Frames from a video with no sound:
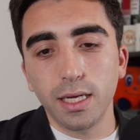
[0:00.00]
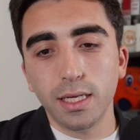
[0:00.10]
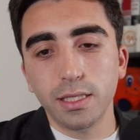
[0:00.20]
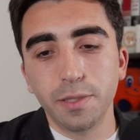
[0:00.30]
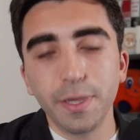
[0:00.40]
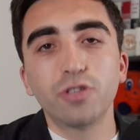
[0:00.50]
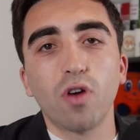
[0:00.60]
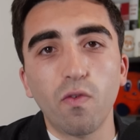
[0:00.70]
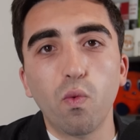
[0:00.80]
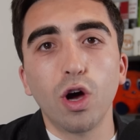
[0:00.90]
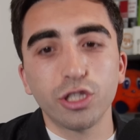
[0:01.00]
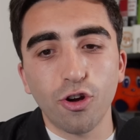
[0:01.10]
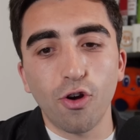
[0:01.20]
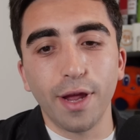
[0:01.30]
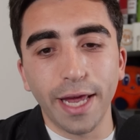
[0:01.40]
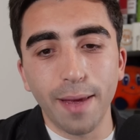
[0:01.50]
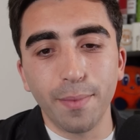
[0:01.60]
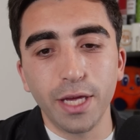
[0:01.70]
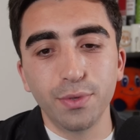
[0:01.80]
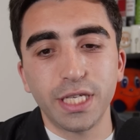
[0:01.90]
Dimitrov was hurting him.
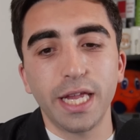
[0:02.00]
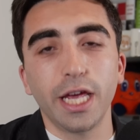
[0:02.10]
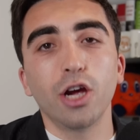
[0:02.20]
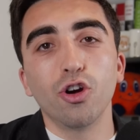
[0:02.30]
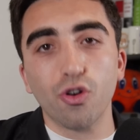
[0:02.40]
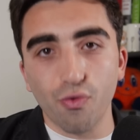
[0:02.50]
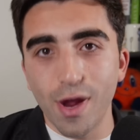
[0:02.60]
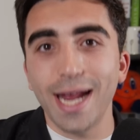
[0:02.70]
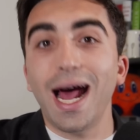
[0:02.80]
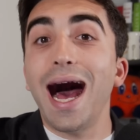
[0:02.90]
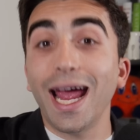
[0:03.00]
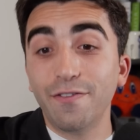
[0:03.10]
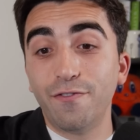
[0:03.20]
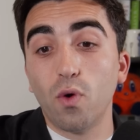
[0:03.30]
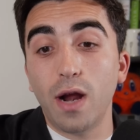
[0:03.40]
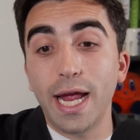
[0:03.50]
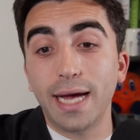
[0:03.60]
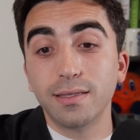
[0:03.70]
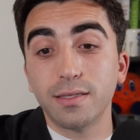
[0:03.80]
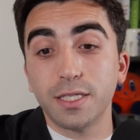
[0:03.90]
He was hitting great high
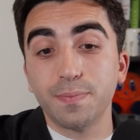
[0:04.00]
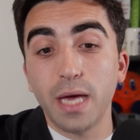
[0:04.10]
forehands.